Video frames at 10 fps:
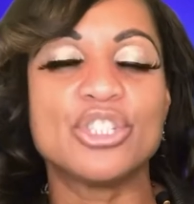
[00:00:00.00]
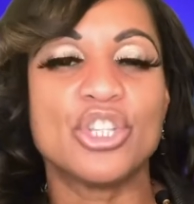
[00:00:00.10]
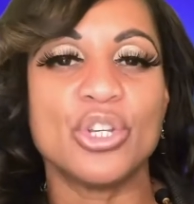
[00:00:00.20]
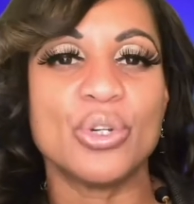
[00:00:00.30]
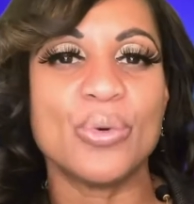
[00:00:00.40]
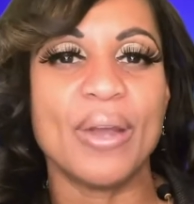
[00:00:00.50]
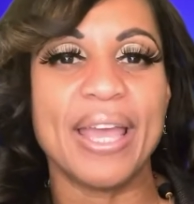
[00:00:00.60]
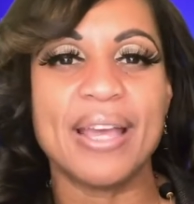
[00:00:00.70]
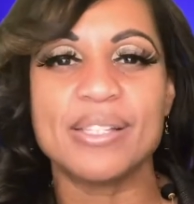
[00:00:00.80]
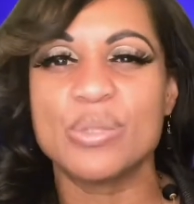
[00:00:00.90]
Do
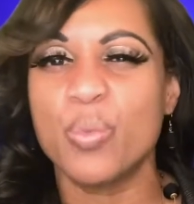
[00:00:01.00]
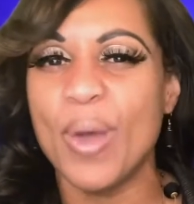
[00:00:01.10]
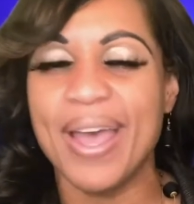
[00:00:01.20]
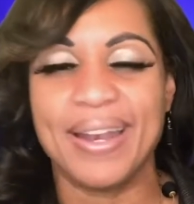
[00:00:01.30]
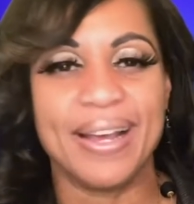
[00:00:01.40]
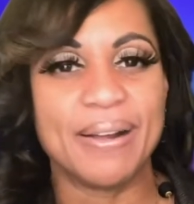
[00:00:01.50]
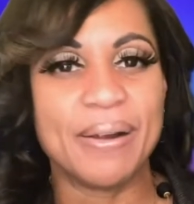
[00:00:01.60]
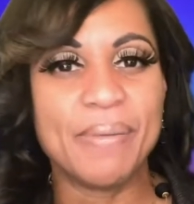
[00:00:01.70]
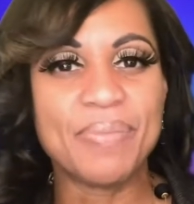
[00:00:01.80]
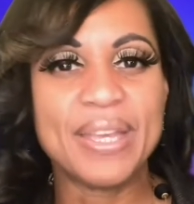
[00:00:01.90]
Is Win.
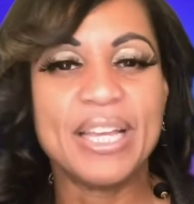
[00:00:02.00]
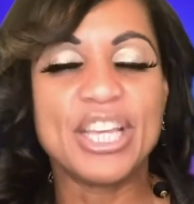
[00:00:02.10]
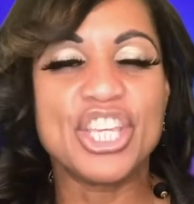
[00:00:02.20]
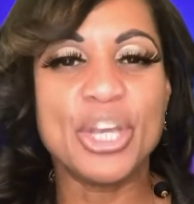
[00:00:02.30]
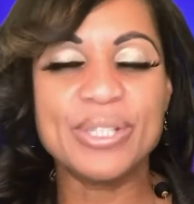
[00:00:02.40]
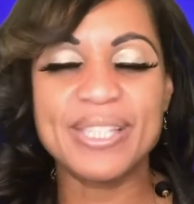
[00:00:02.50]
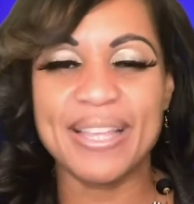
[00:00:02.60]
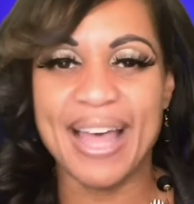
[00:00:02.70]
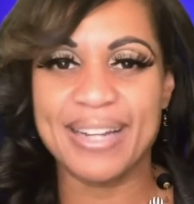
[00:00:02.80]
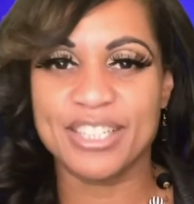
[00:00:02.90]
You
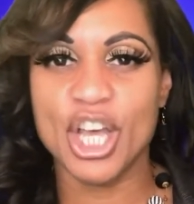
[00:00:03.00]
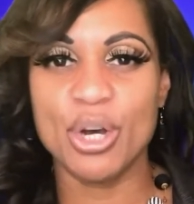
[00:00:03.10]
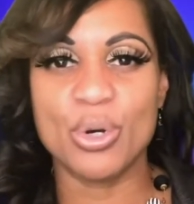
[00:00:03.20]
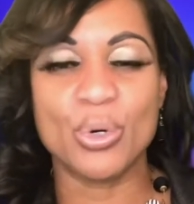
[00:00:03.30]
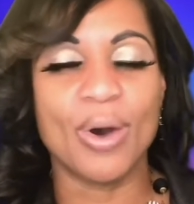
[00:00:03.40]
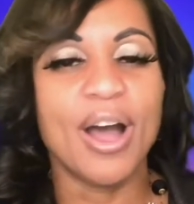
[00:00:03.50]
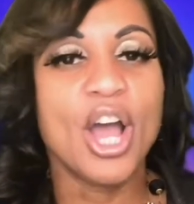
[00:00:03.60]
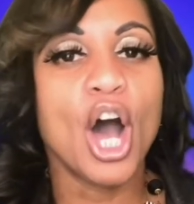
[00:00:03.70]
say that. Go.